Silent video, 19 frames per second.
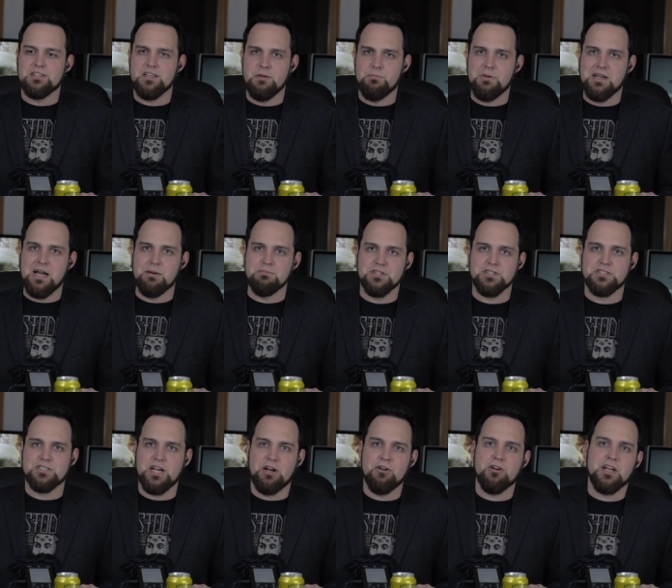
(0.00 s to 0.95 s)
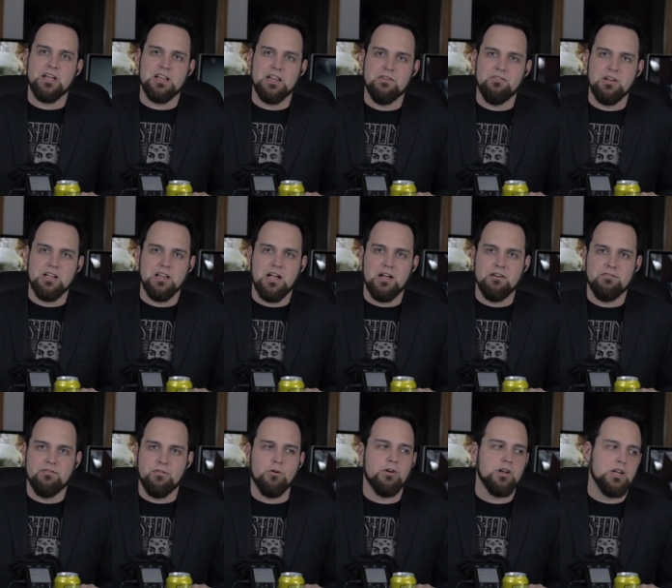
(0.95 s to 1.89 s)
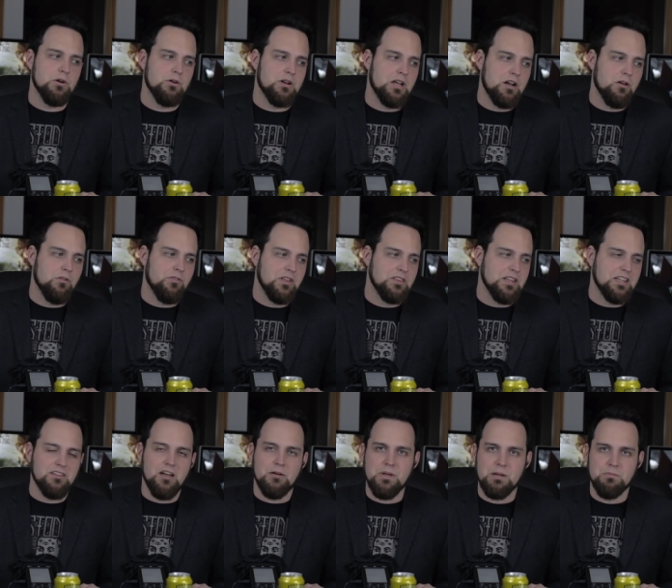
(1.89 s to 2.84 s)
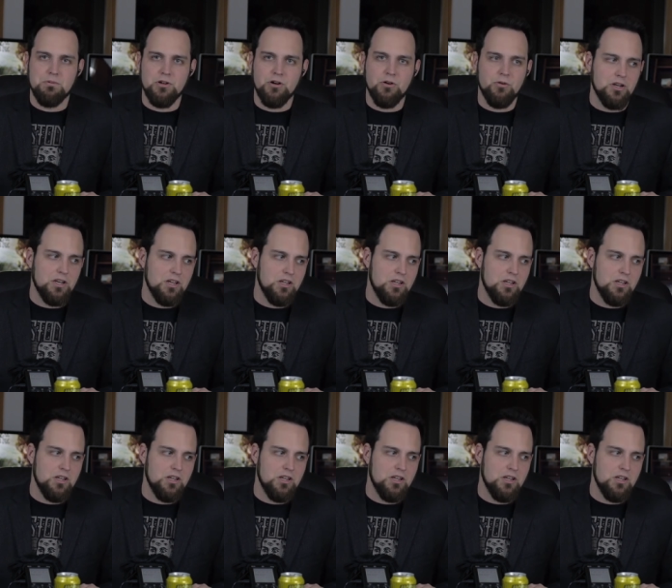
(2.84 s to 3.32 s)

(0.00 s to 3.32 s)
it, it becomes a surrogate living life for you. And I don't think that's how people are